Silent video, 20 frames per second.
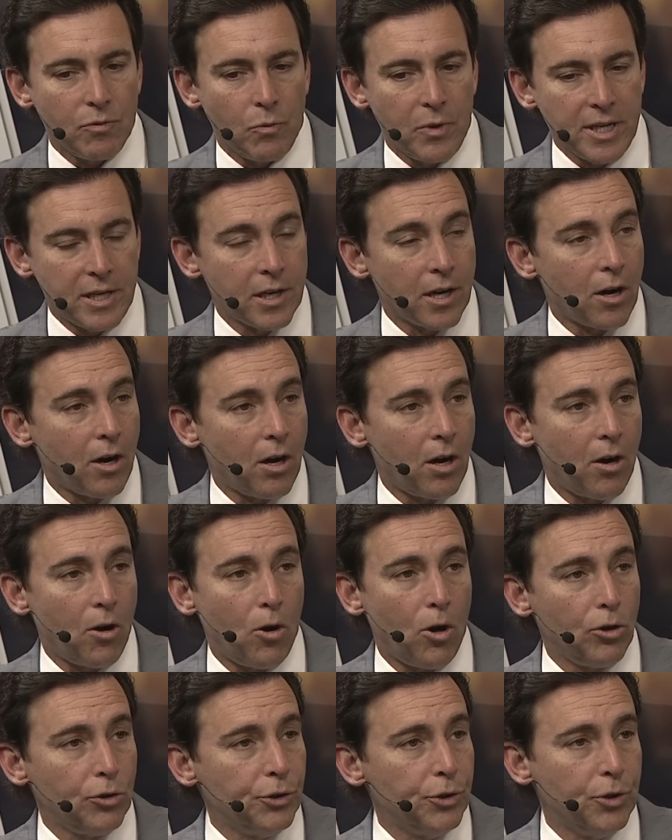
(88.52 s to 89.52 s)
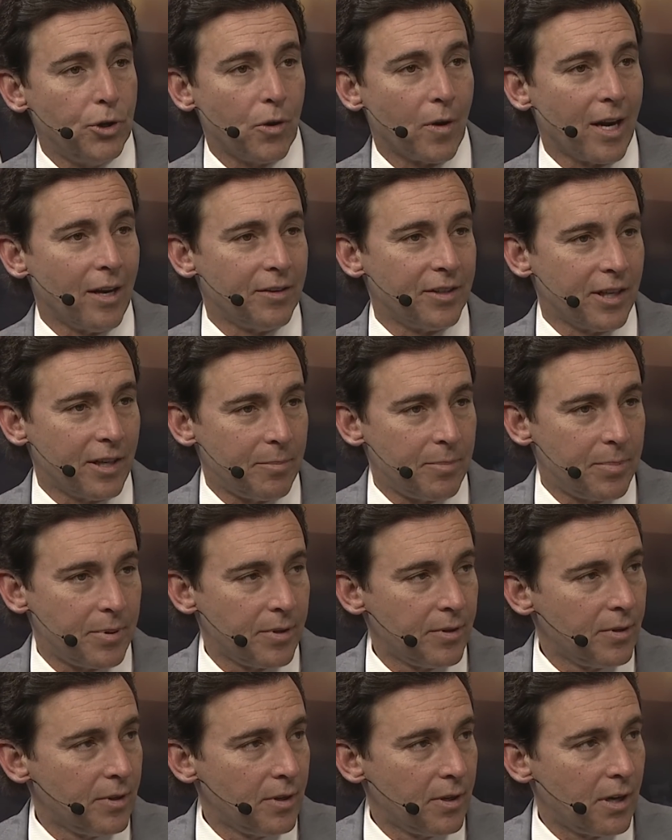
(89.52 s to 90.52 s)
we did an all-new ground-up
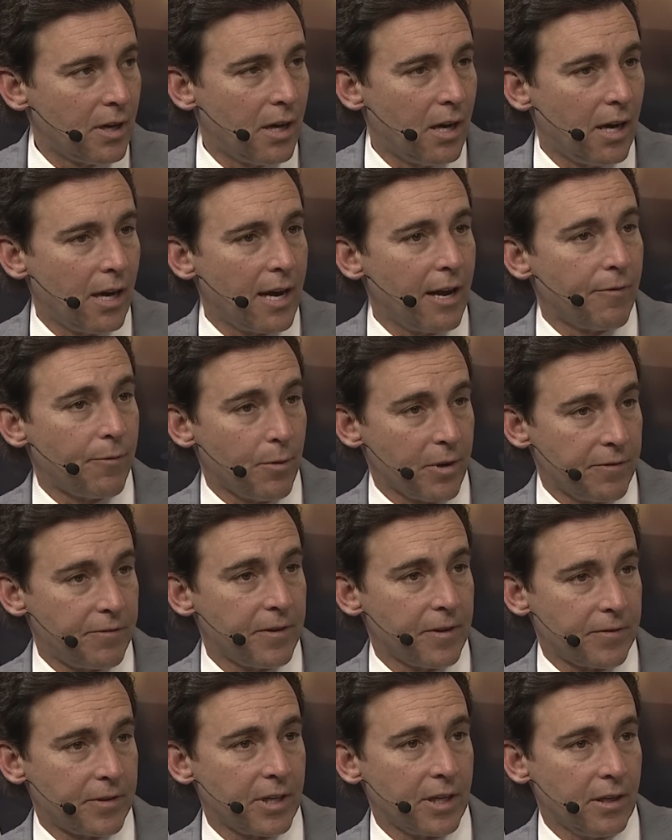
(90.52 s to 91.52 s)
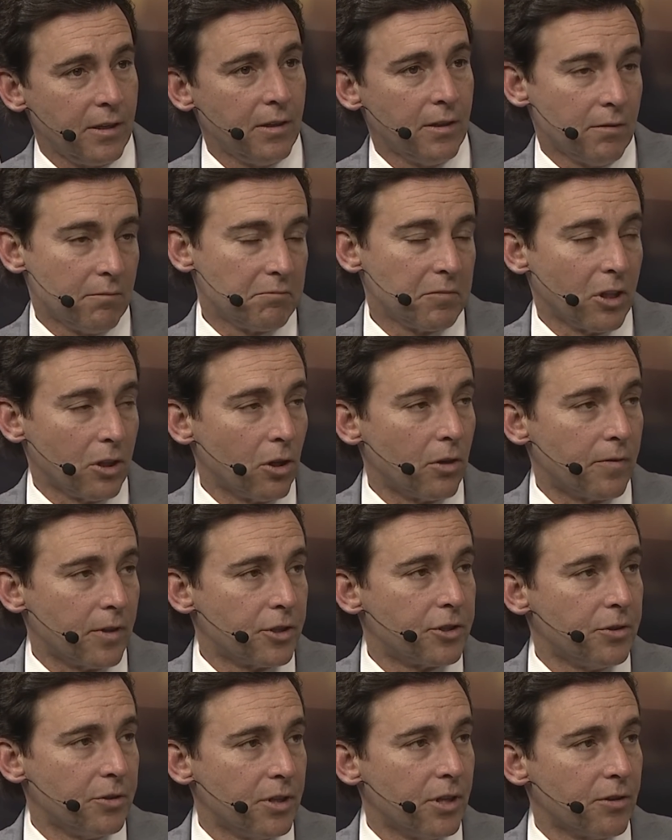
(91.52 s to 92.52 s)
uh, F one fifty a little over
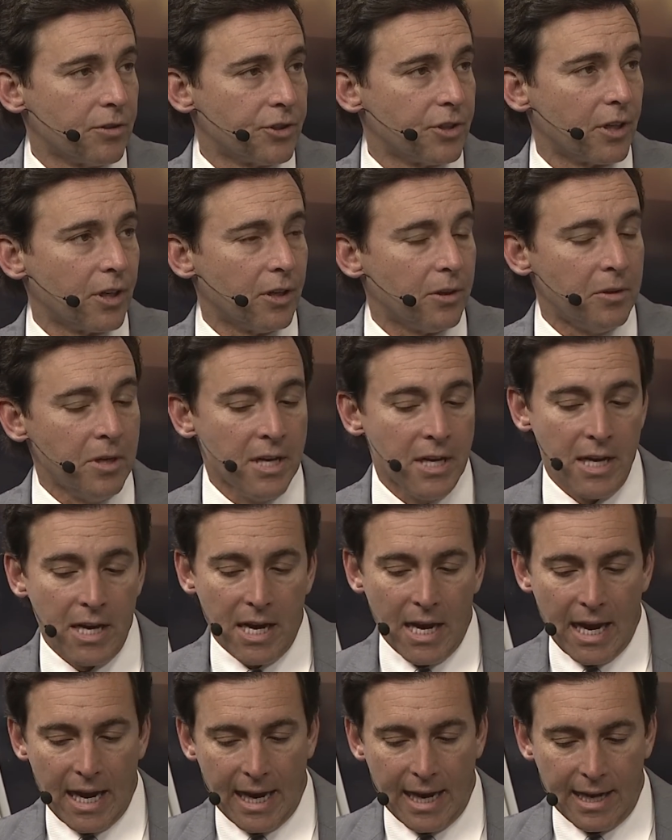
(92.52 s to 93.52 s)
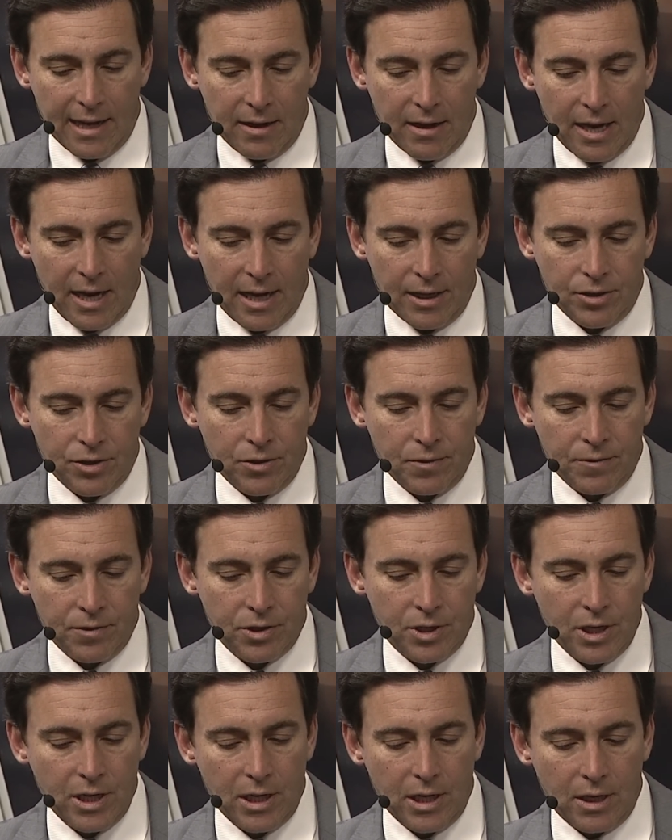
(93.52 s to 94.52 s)
two years ago. And as you've
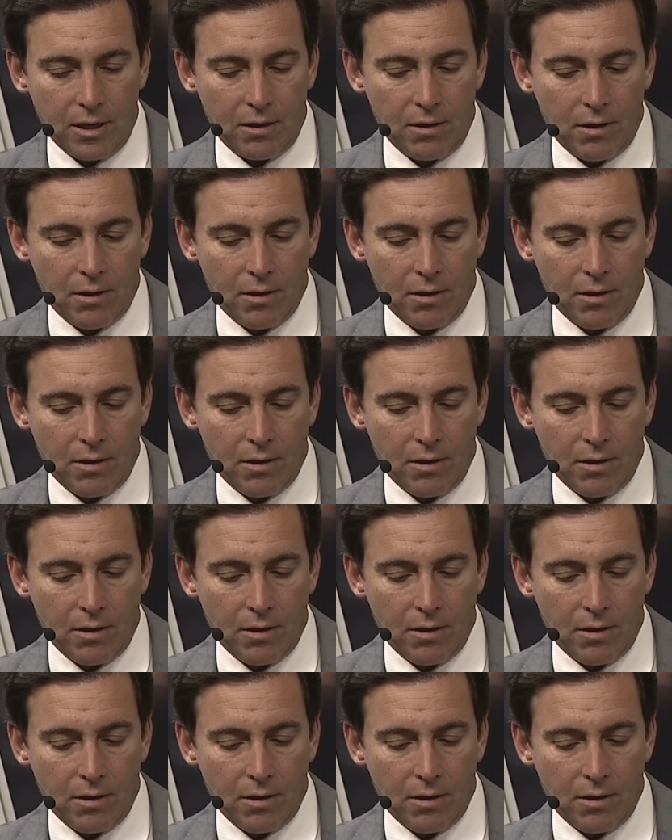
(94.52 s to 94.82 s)
seen,